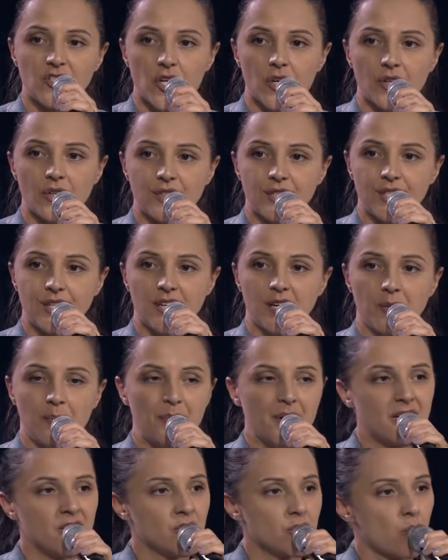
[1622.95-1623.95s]
shows, you know,
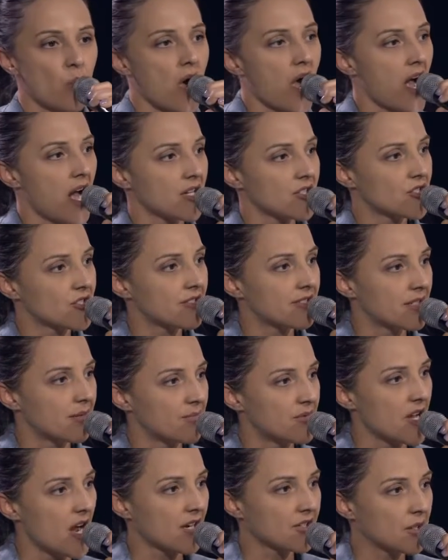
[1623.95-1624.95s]
binge watched
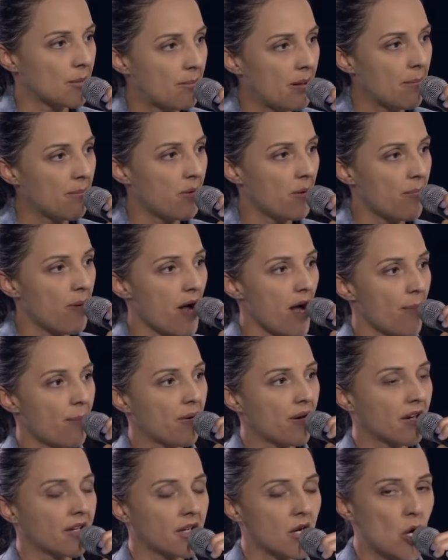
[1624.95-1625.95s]
some Dr. Pimple
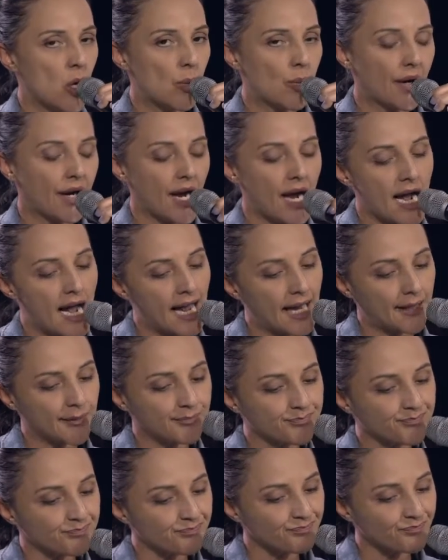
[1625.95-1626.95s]
Popper and Cobra
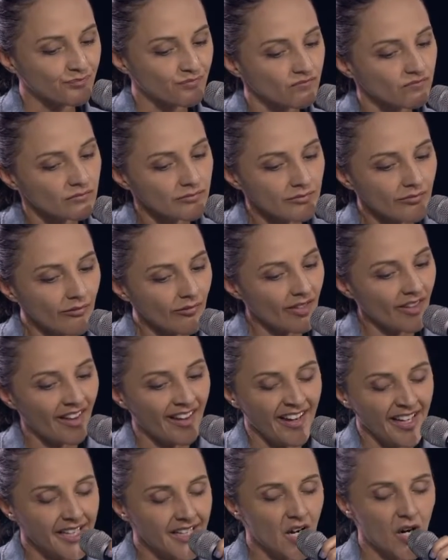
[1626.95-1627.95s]
Kai.
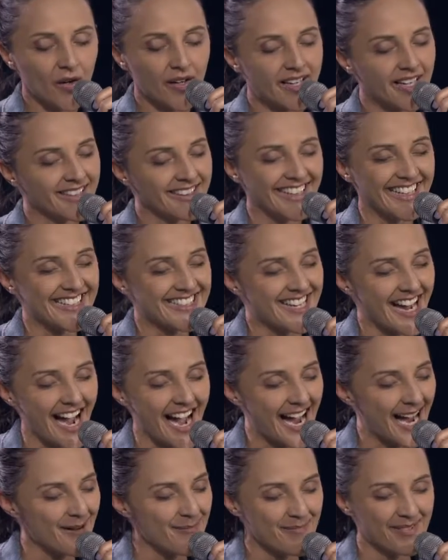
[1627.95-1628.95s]
You know, killing
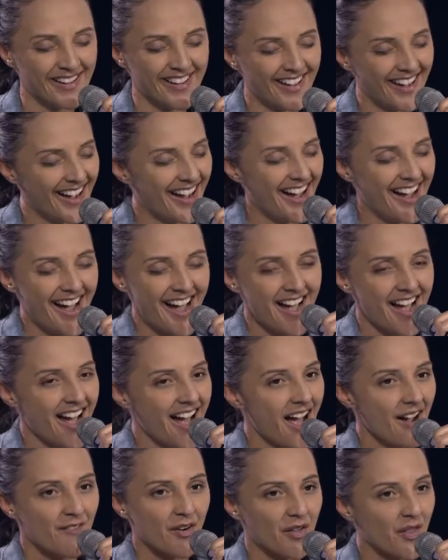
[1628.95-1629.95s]
time.
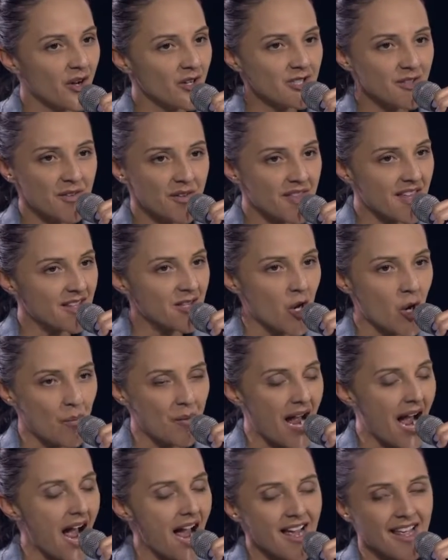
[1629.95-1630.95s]
For those of you that know
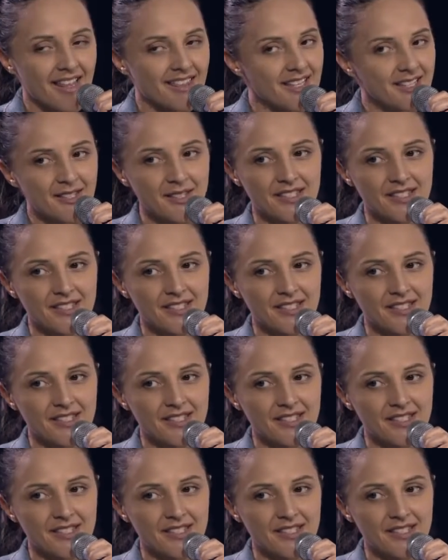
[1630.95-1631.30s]
me, I